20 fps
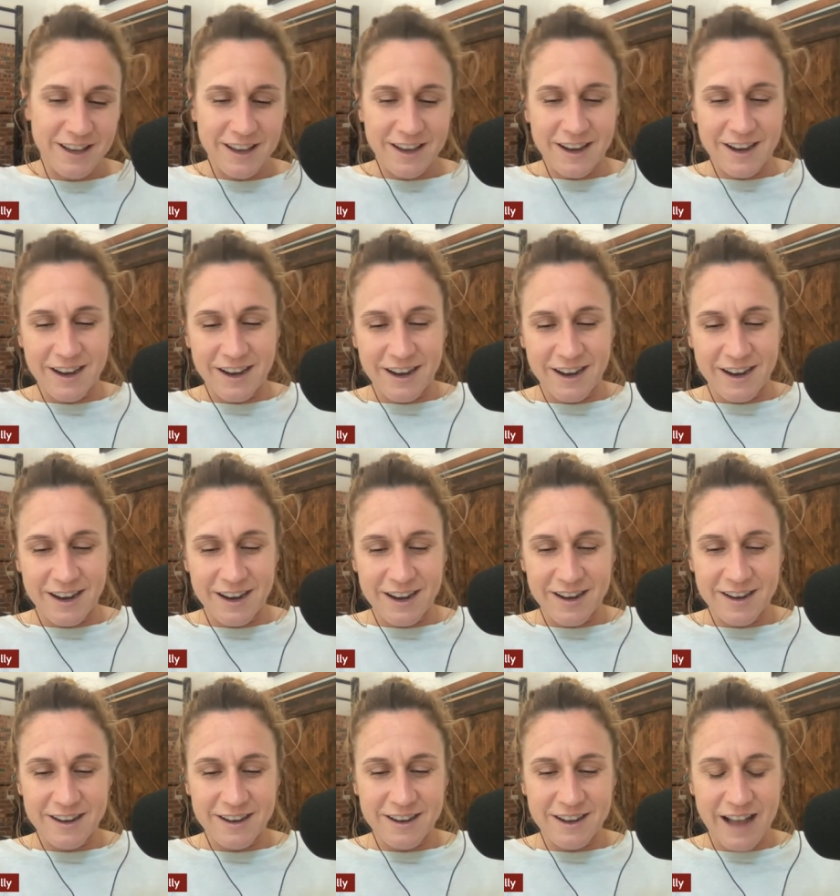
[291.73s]

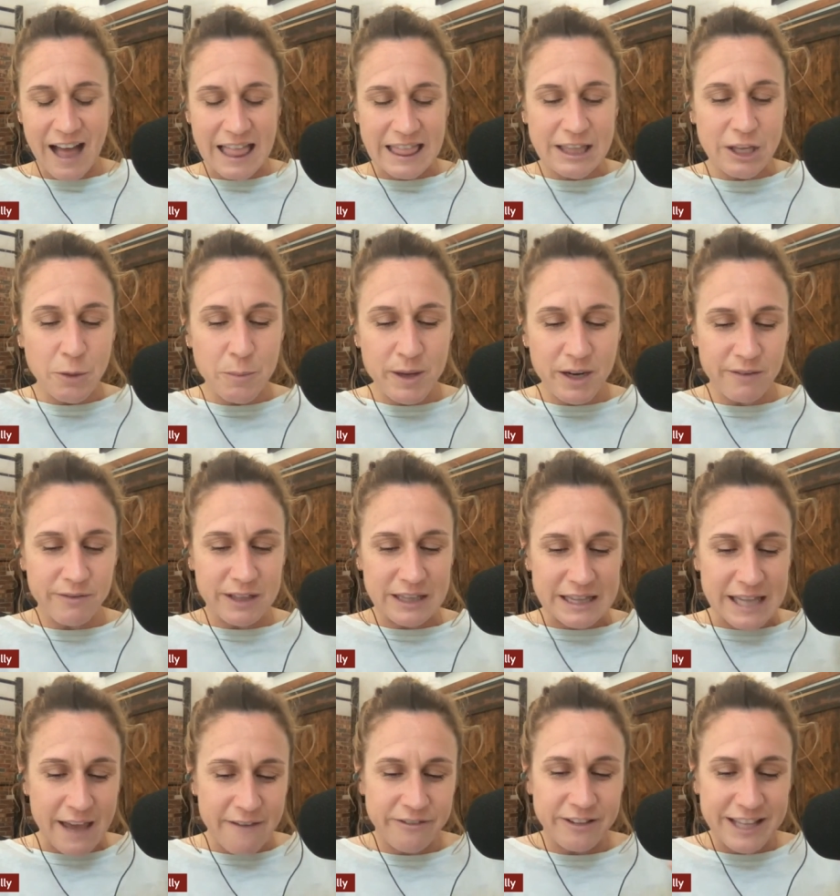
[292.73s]
uh, a little bit of a
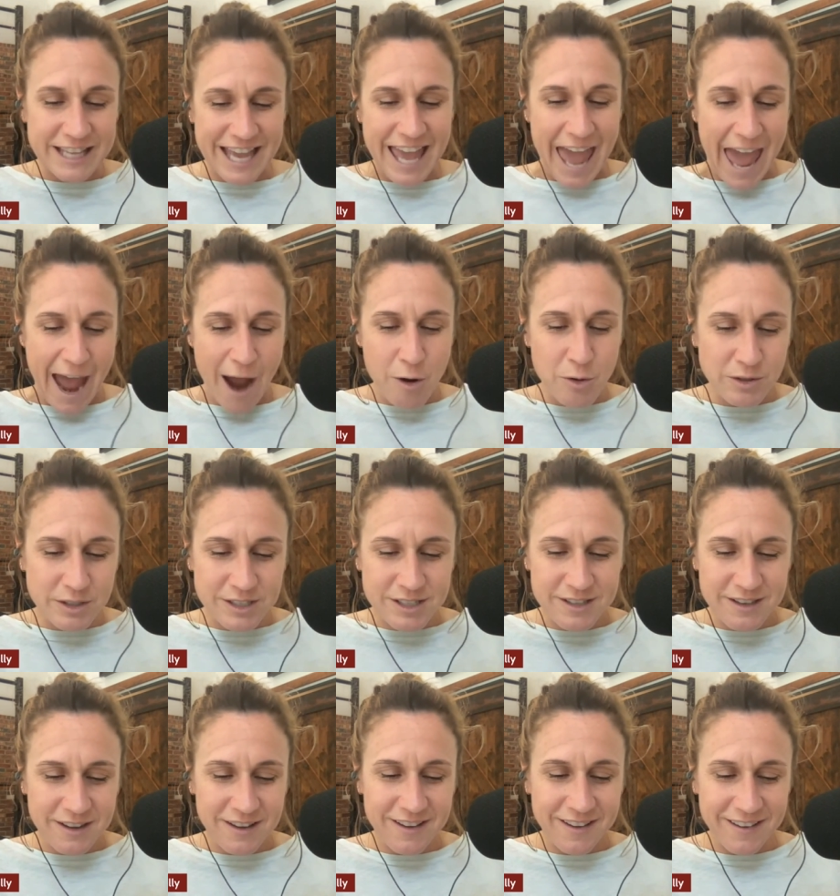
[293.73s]
leveling out.
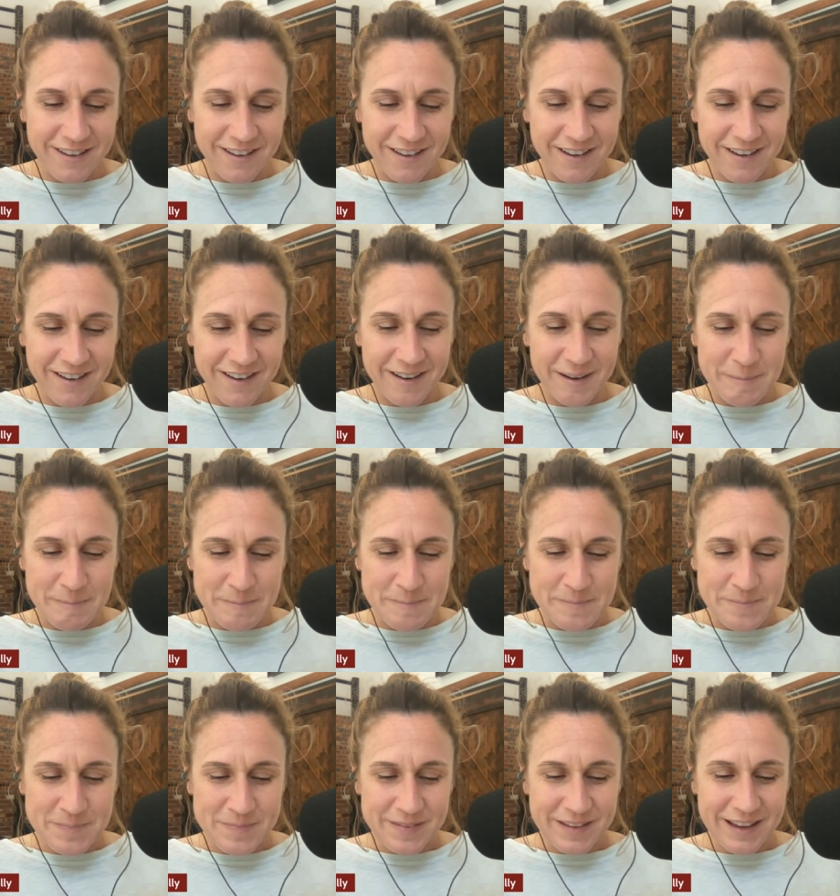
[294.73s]
Um,
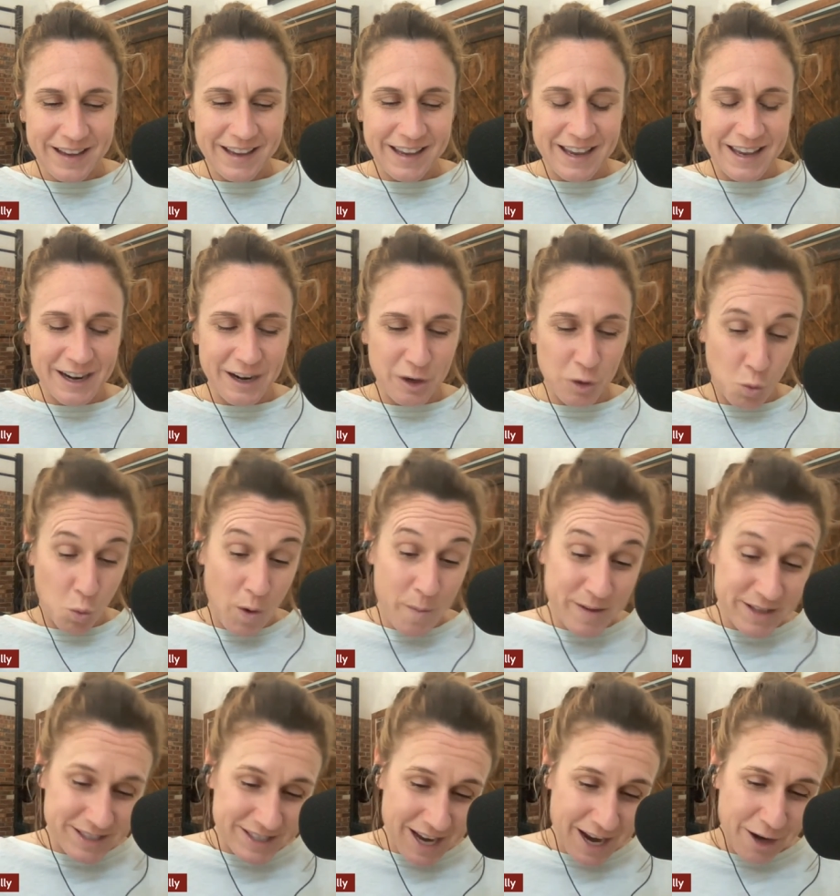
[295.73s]
and on the
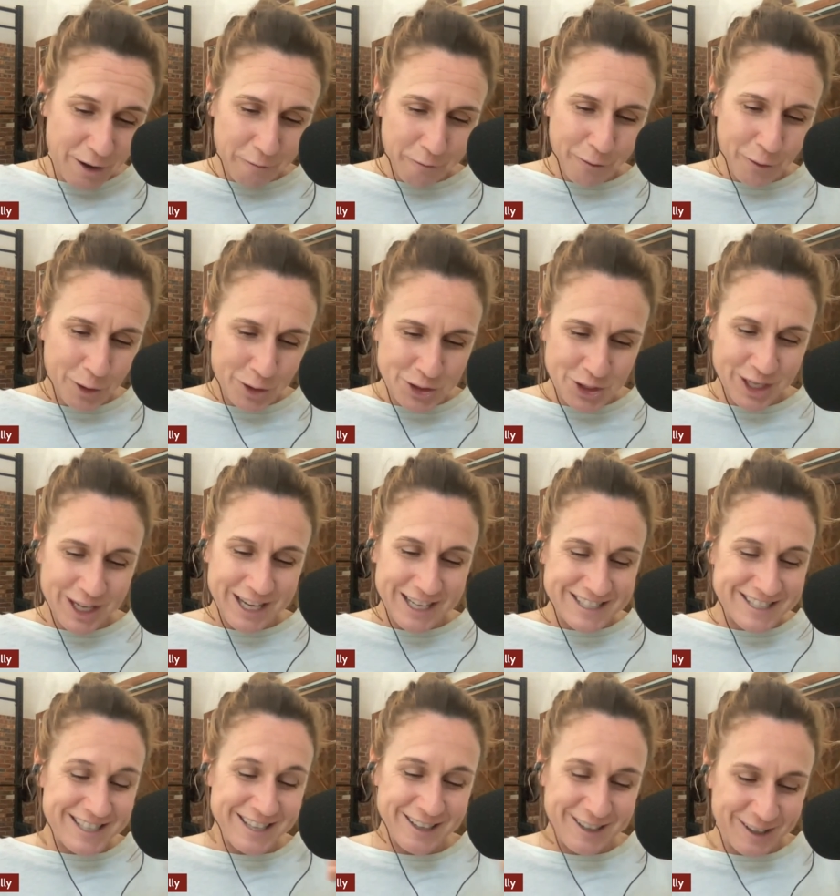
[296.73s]
women's side, unfortunately,
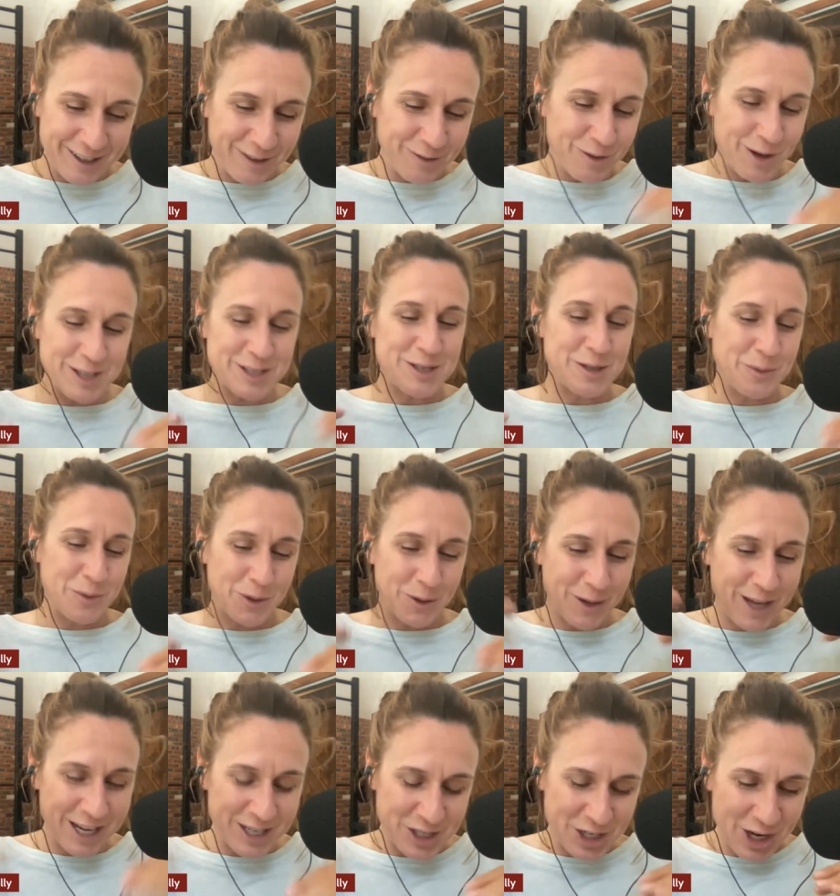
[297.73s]
it's the rest of the
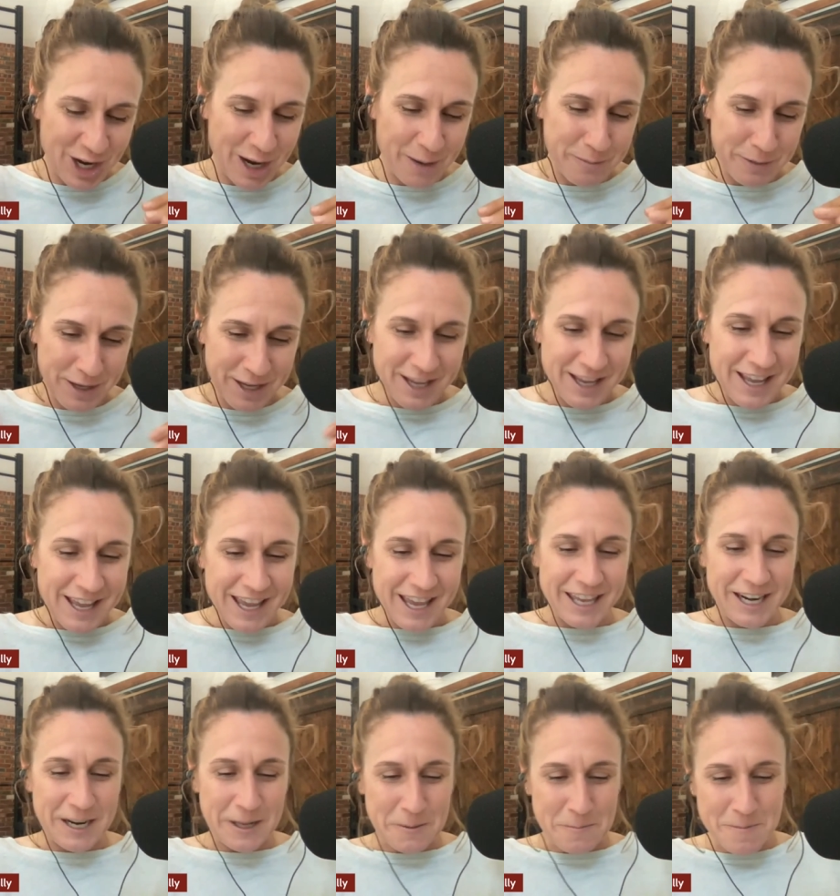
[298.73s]
world catching up.
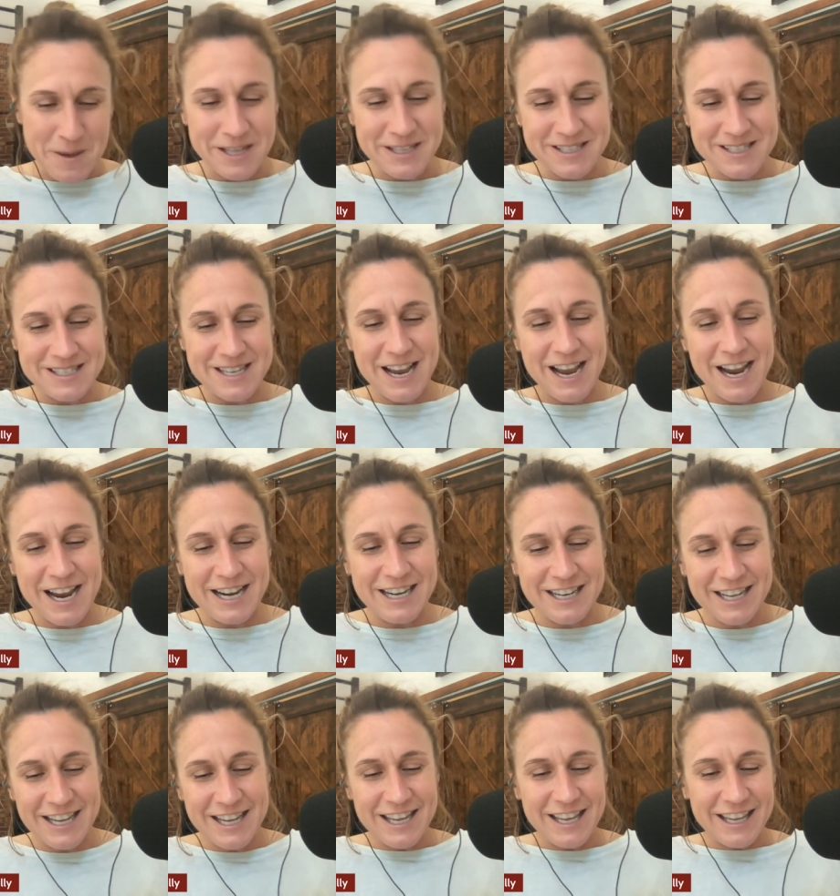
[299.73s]
And on the men's side,
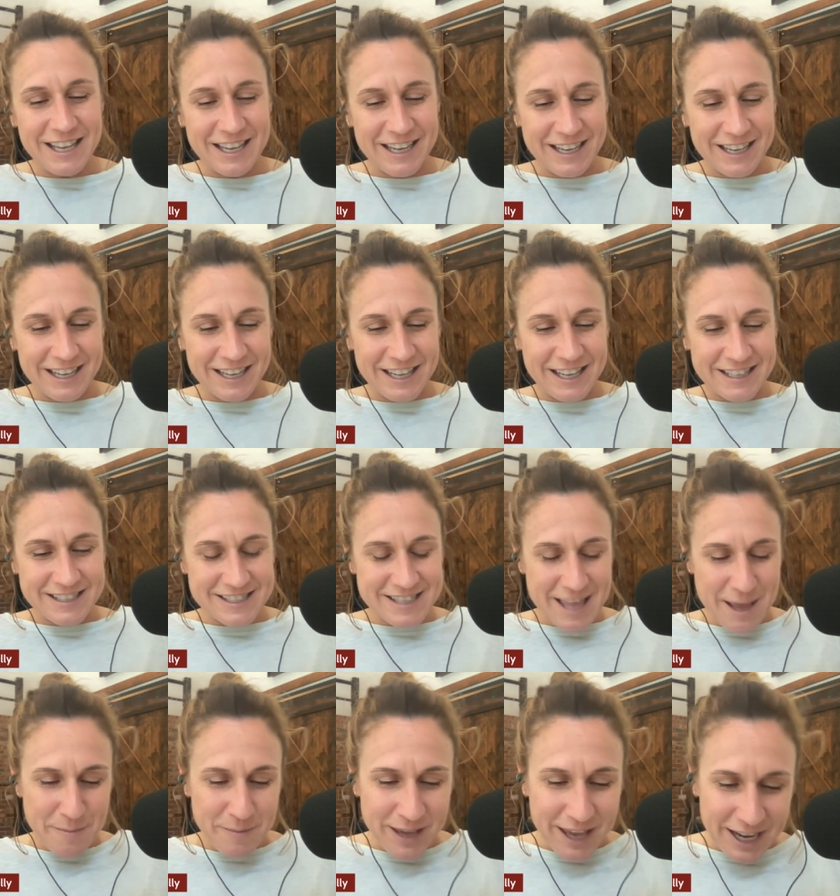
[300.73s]
uh, it's
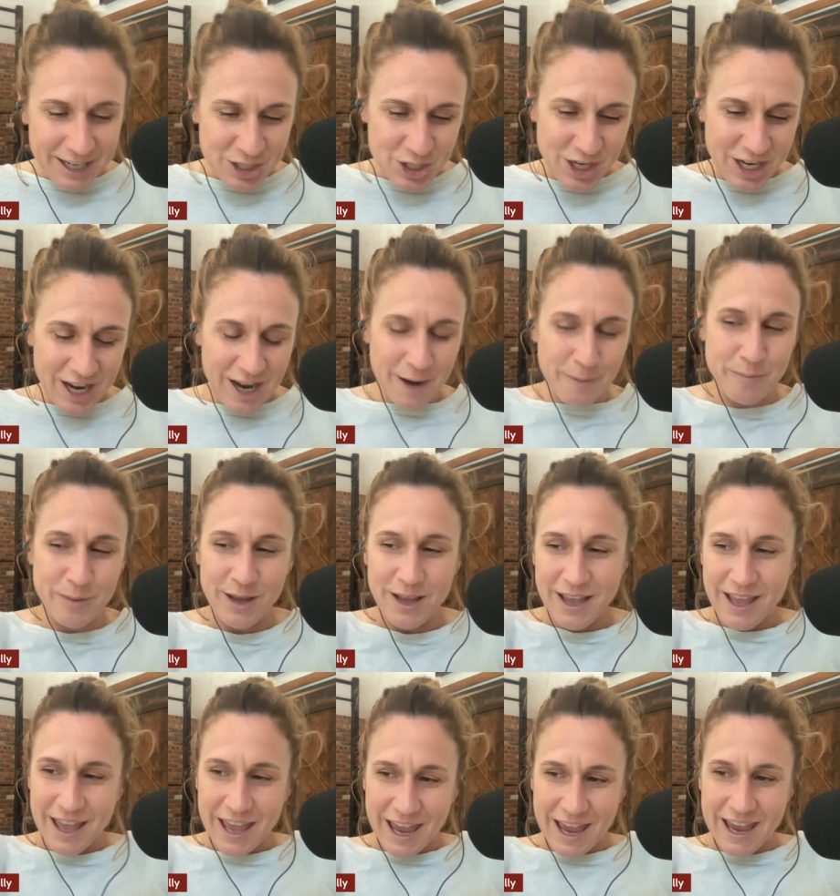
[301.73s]
them catching up
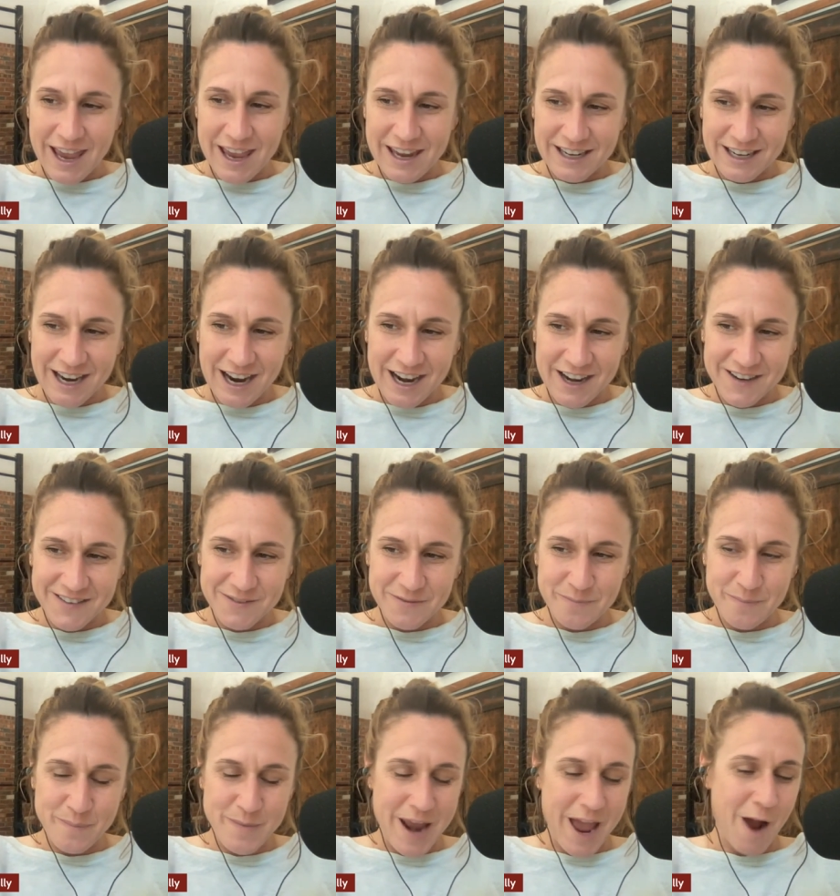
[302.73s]
and kind of
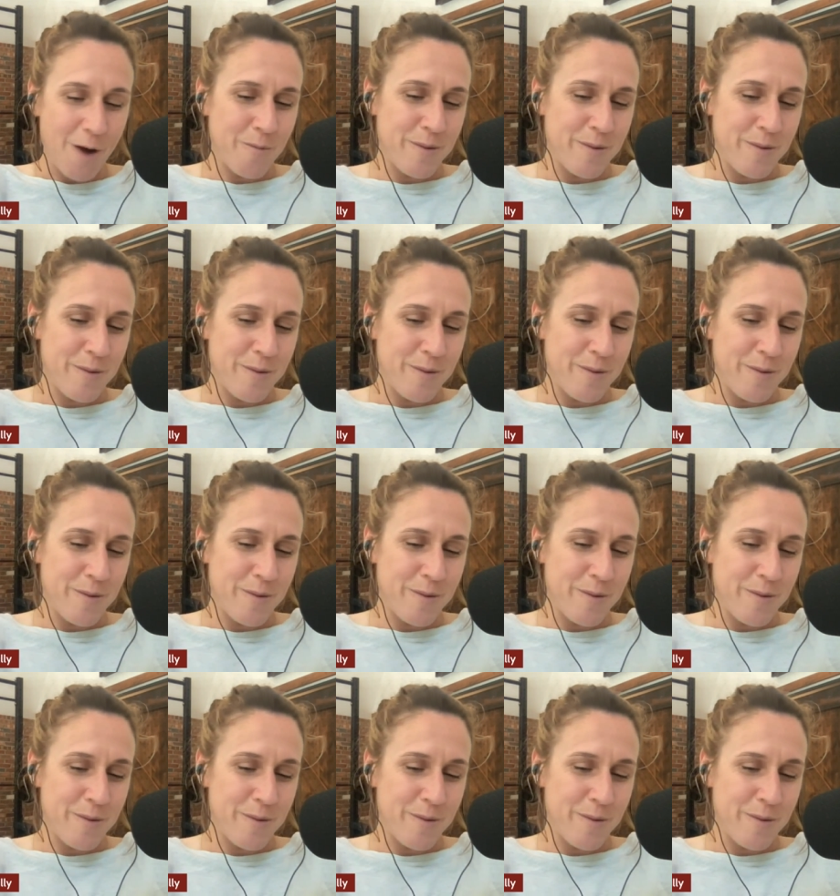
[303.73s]
now